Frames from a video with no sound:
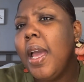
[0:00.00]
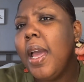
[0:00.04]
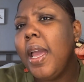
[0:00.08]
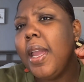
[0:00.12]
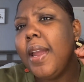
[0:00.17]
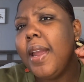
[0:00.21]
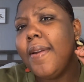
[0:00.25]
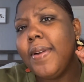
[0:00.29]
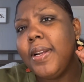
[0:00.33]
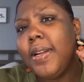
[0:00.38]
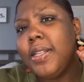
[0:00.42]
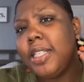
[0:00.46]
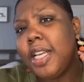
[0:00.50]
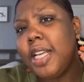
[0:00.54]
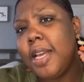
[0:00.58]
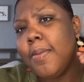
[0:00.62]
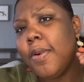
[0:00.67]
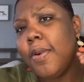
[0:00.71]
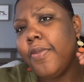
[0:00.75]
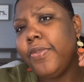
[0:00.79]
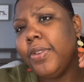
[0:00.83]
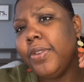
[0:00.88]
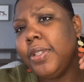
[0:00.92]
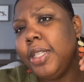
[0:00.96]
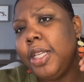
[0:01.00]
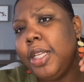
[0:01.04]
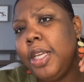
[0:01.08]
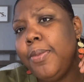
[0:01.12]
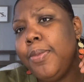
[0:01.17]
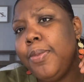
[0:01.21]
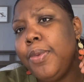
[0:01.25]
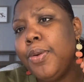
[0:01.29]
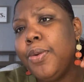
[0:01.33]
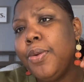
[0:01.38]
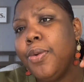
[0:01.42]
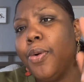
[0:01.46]
earrings came off of
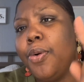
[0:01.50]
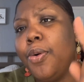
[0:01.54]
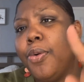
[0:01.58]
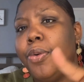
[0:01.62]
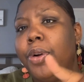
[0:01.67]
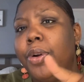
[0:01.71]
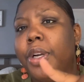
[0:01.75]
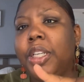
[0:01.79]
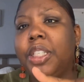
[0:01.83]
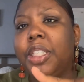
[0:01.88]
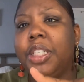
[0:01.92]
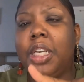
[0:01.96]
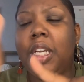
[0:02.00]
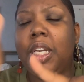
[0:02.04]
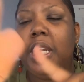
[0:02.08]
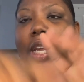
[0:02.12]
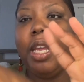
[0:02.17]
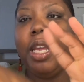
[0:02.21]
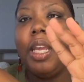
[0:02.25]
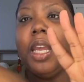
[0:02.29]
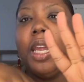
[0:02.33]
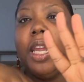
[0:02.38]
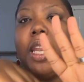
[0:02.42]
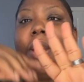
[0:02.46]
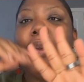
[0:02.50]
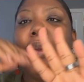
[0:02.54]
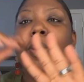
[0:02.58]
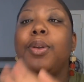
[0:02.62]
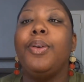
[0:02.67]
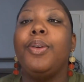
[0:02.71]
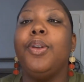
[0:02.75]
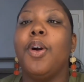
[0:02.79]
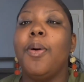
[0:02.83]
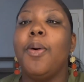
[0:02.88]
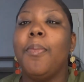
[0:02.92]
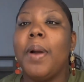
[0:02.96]
Temu or shein
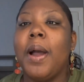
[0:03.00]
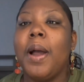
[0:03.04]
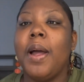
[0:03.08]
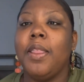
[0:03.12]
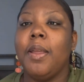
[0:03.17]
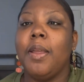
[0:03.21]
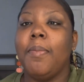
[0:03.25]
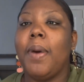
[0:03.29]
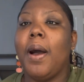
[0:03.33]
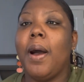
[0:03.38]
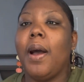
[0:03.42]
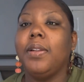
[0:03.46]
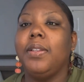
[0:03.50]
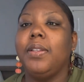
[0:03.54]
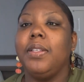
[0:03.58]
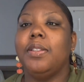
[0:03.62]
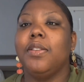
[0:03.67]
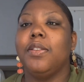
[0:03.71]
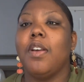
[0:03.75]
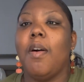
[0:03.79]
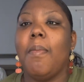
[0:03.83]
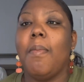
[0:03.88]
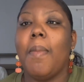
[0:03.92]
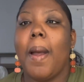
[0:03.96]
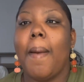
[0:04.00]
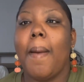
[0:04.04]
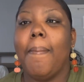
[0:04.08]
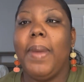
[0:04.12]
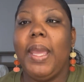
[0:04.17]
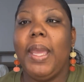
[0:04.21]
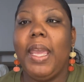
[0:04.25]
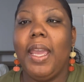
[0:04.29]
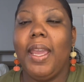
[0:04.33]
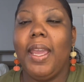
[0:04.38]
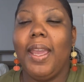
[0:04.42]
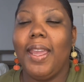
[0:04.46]
don't mind the boxes on my
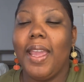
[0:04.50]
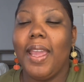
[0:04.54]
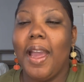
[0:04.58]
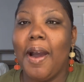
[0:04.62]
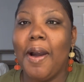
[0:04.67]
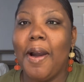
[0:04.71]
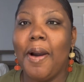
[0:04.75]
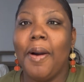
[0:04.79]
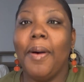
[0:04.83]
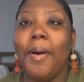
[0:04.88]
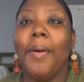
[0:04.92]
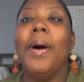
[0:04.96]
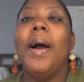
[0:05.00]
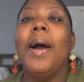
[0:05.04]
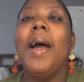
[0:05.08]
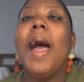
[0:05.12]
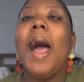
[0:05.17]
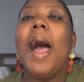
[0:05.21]
bed y'all